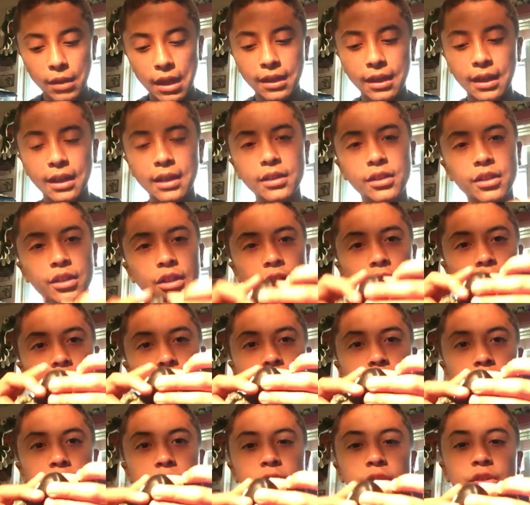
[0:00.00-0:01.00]
and then, you
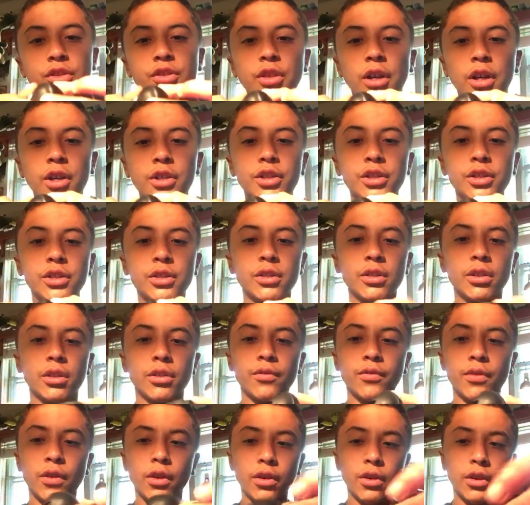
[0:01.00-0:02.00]
know, there's instructions
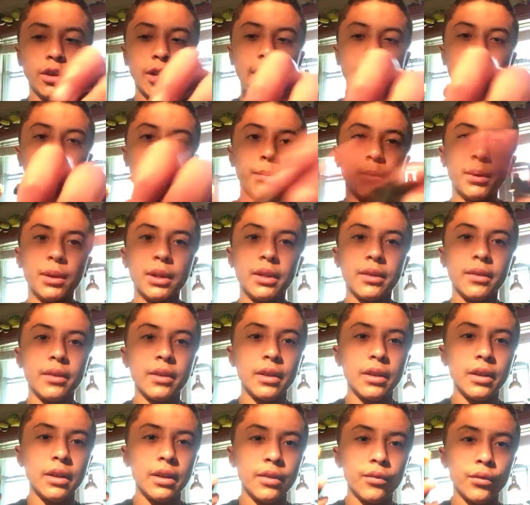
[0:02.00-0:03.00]
further how, but
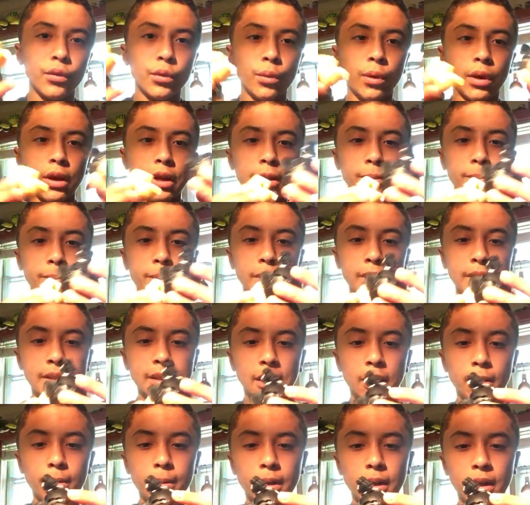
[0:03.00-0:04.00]
if you wanted to put
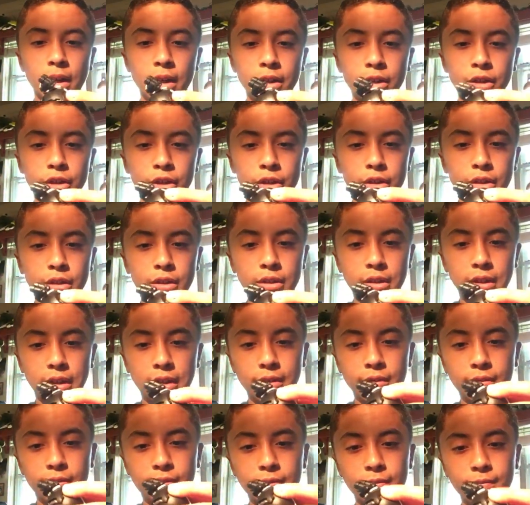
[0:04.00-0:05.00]
his helmet on, you just
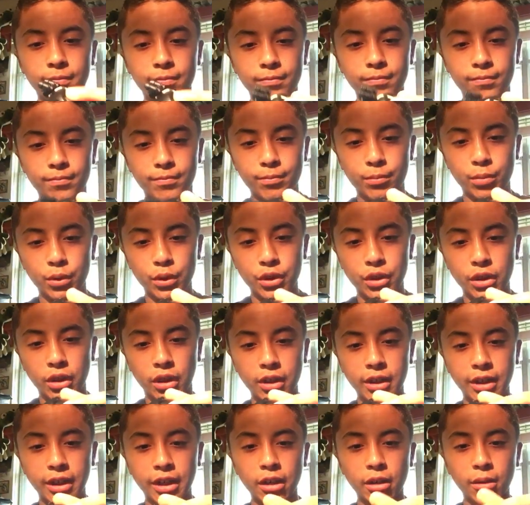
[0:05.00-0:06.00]
kind of pushed
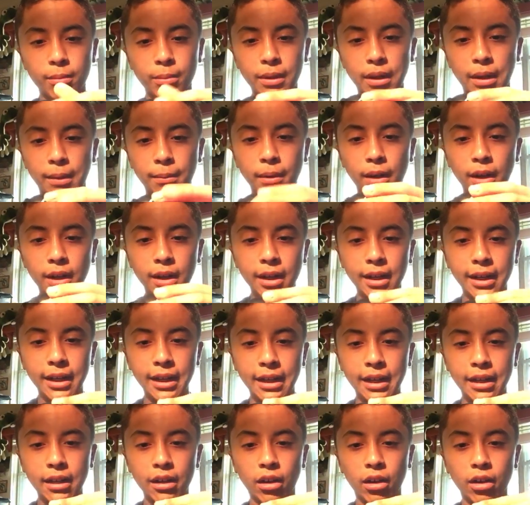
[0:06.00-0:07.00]
on here, but I'm not going to
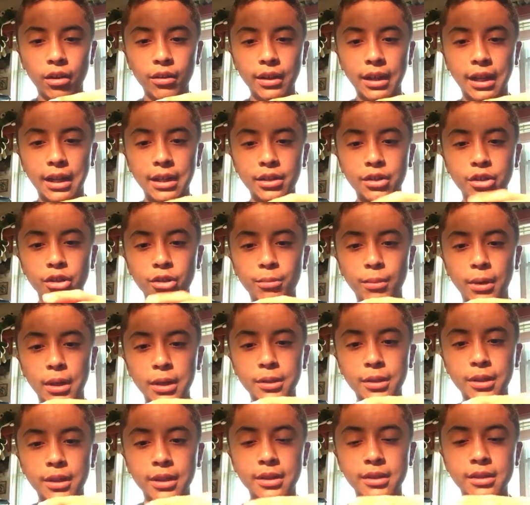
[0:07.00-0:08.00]
get into all that too
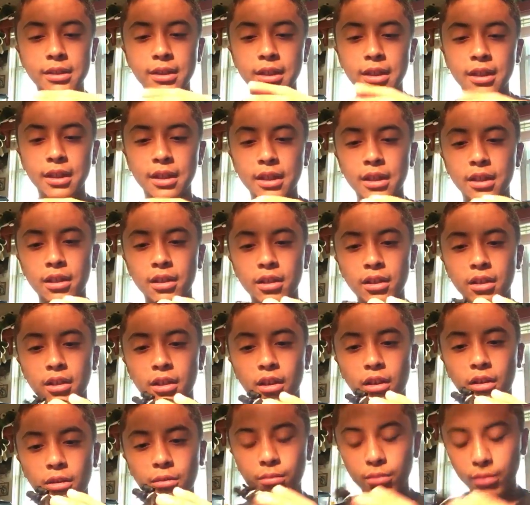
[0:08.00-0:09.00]
much because,
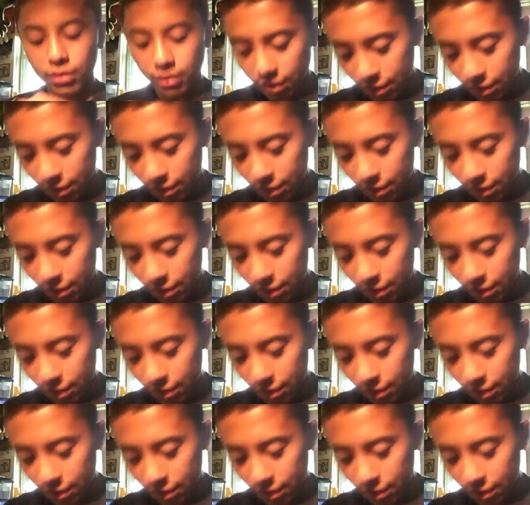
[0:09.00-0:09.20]
oh,